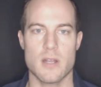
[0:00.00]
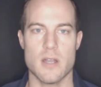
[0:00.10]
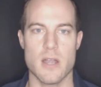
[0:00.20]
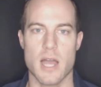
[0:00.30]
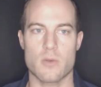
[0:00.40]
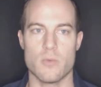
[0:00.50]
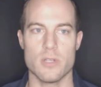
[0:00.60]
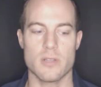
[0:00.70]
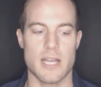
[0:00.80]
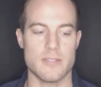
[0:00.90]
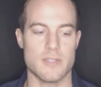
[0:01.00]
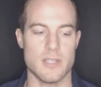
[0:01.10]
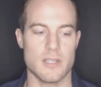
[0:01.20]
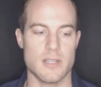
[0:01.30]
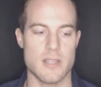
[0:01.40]
not
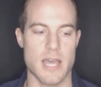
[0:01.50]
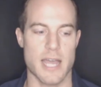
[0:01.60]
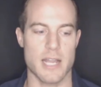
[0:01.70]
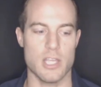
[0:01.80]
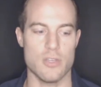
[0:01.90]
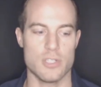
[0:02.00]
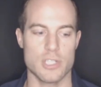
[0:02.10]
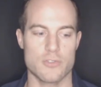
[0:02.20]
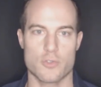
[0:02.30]
realizing that you just